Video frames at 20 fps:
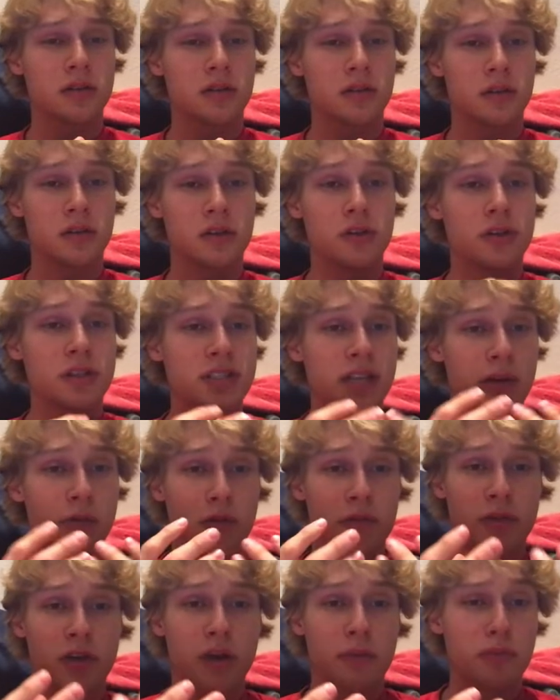you could say
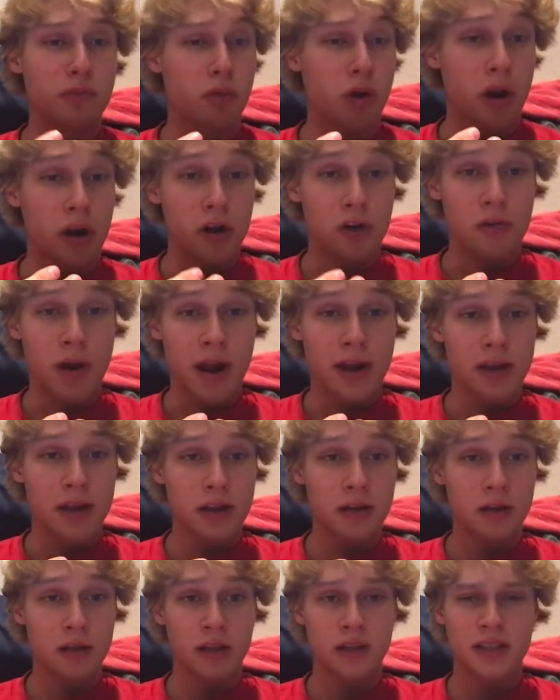one becomes more
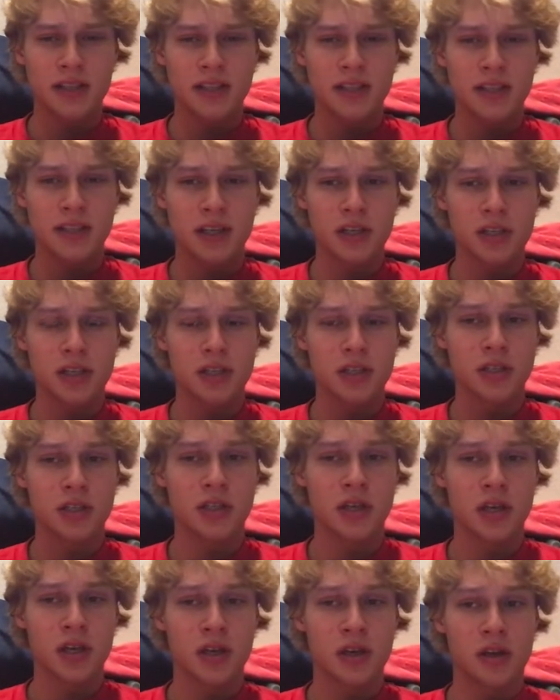autocratic in these decisions
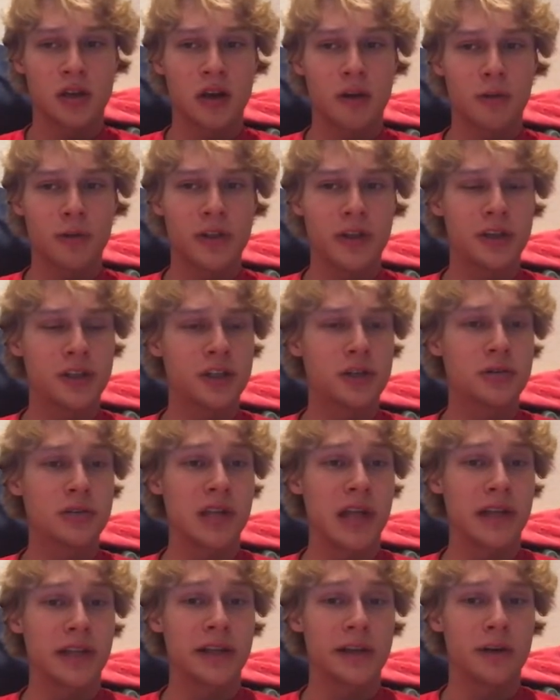when the issue is
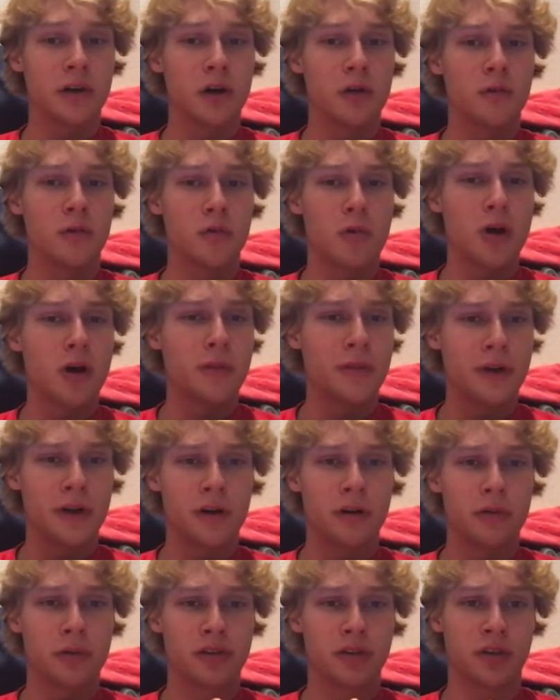likely to overwhelm the
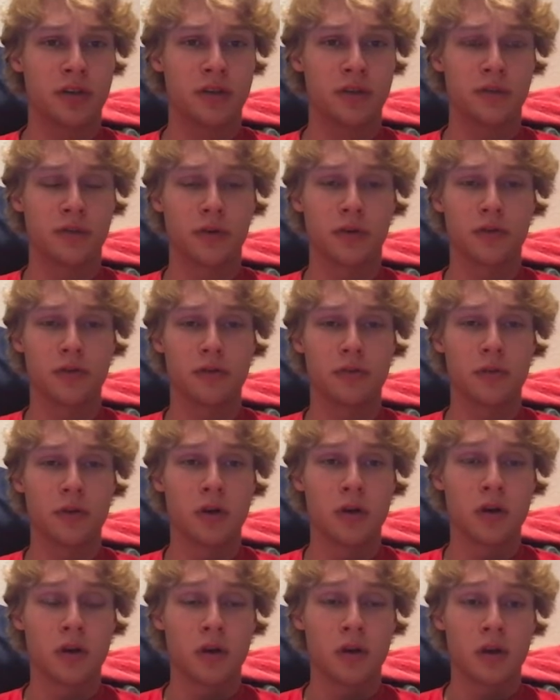current resilience of the group.
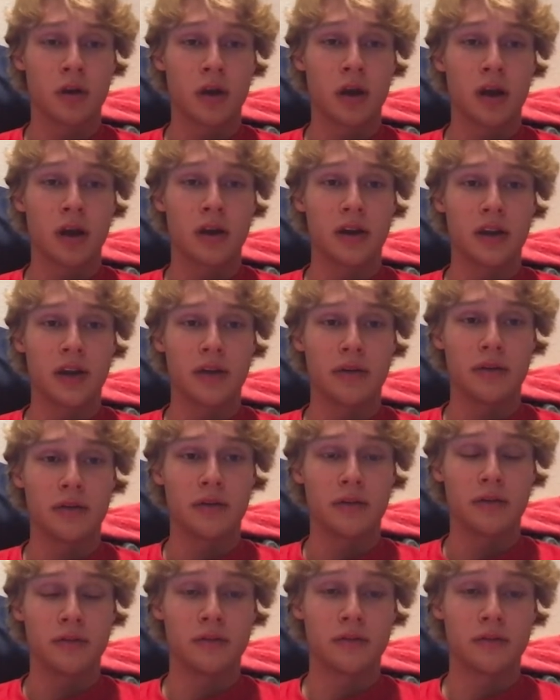And